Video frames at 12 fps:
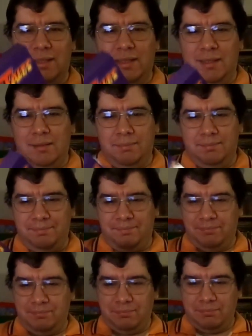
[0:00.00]
And
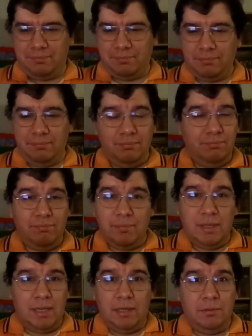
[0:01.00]

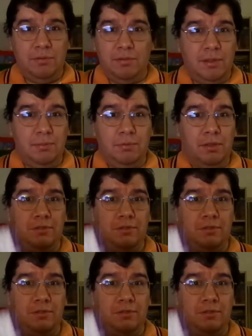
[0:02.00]
I always love